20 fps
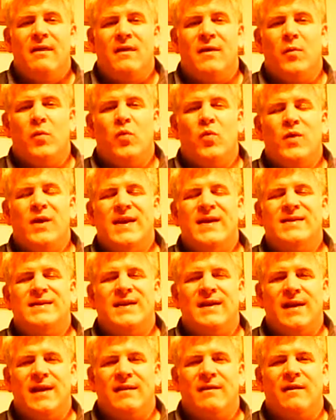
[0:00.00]
the
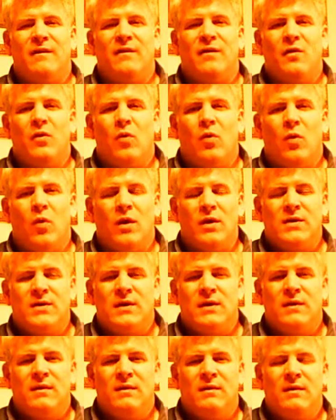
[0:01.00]
reasoning that the court
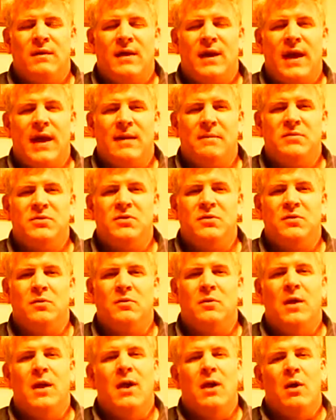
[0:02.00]
came to
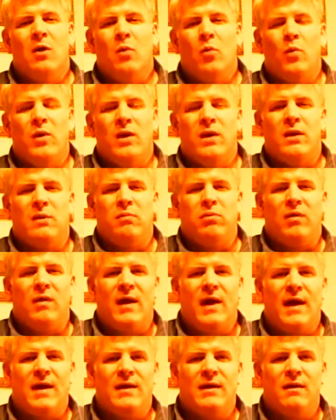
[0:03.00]
when it
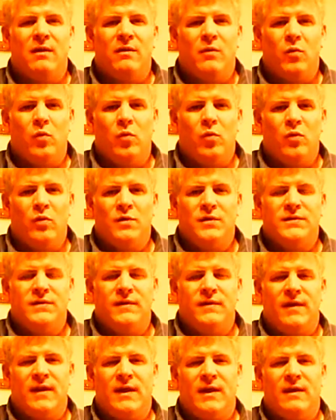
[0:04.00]
applied the rules
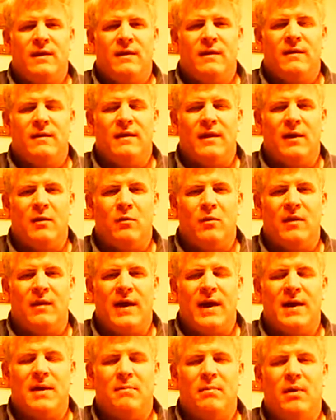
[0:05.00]
that it
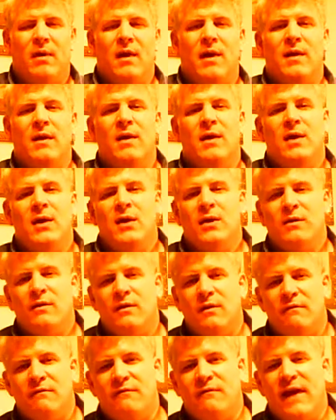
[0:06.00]
relied upon
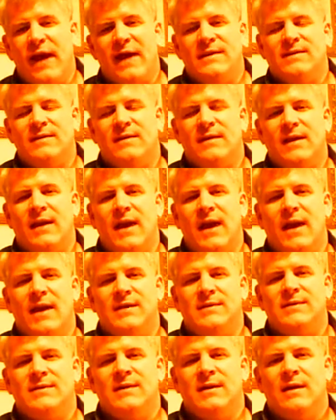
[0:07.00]
to the facts in the
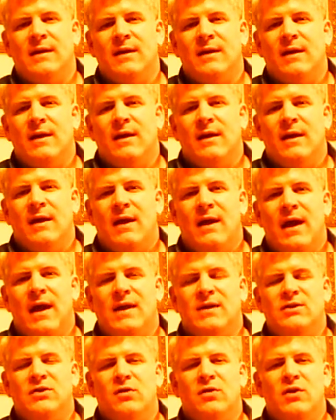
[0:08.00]
case.
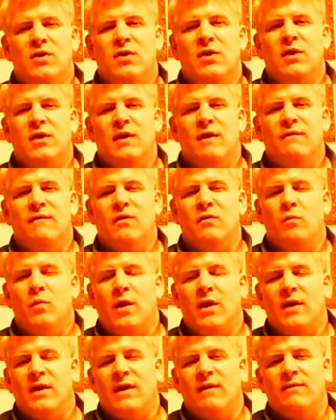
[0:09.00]
And so you can, if you
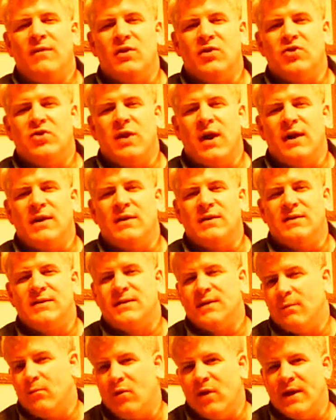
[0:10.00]
want to give it a shot to
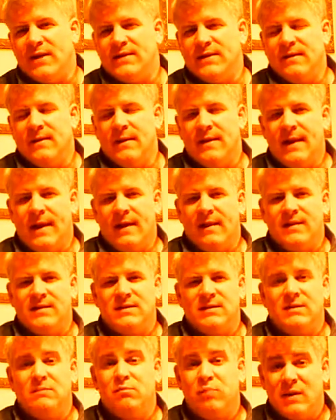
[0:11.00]
summarizing the
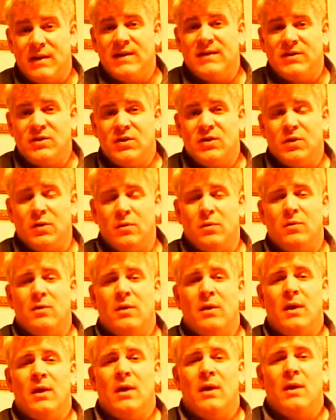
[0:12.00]
analysis, please do,
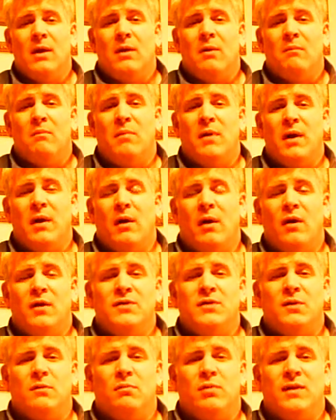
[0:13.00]
but
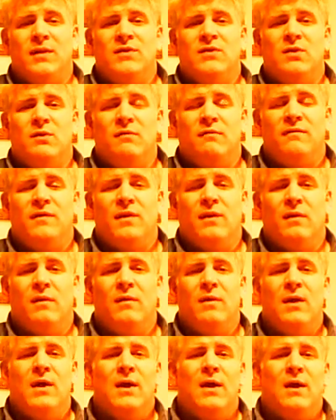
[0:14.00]
also please don't feel